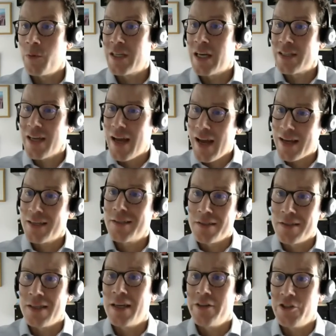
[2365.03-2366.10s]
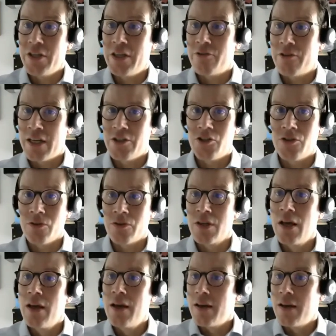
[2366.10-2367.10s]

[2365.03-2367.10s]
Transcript: which has excellent ESG credentials